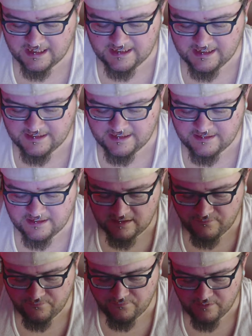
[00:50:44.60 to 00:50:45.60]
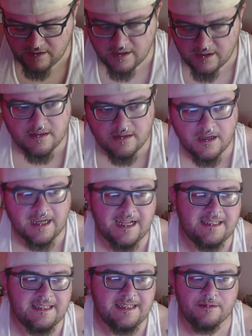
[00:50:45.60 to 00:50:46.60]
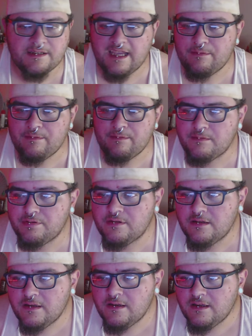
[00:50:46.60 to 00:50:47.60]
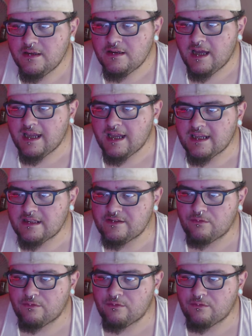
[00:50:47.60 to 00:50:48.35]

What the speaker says: Oh, god damn, it came up. I clicked the wrong browser and it came up. Okay.